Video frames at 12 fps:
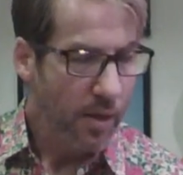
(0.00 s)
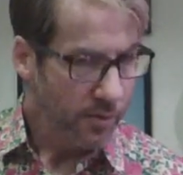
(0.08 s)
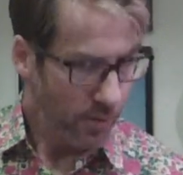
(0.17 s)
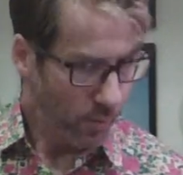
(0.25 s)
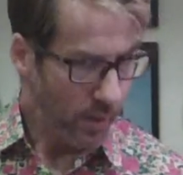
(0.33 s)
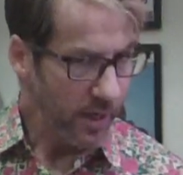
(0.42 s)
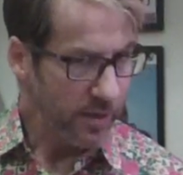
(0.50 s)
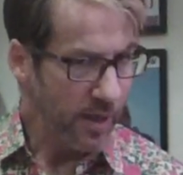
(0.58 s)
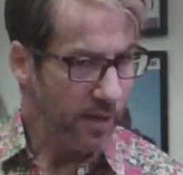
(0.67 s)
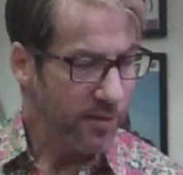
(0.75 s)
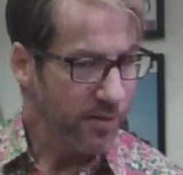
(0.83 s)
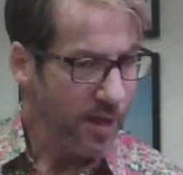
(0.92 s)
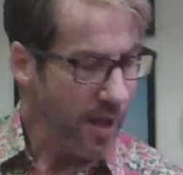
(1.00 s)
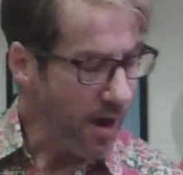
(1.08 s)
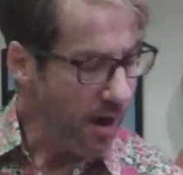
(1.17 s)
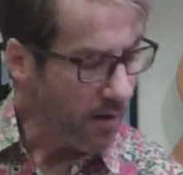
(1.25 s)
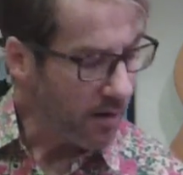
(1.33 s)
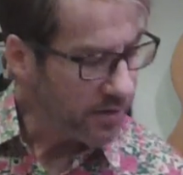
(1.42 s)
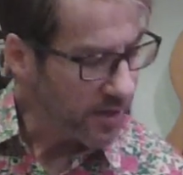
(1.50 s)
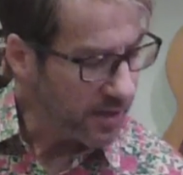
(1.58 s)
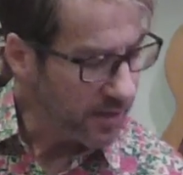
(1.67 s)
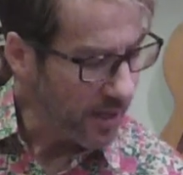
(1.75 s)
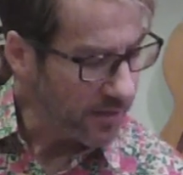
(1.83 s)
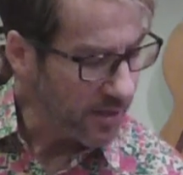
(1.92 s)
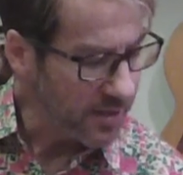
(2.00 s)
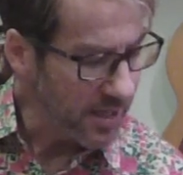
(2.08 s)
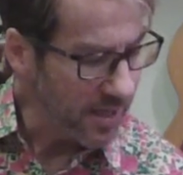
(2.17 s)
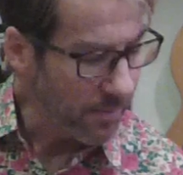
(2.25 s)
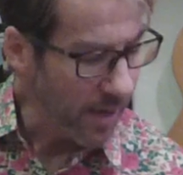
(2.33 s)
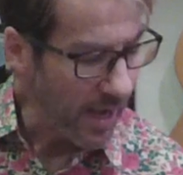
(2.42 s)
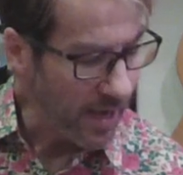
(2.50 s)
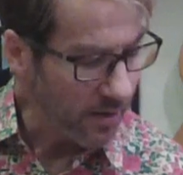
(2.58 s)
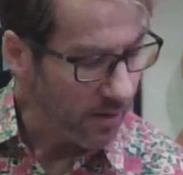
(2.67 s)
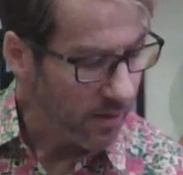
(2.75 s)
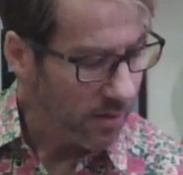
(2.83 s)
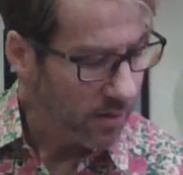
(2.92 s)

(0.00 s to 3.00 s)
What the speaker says: So what he does there is he does a D minor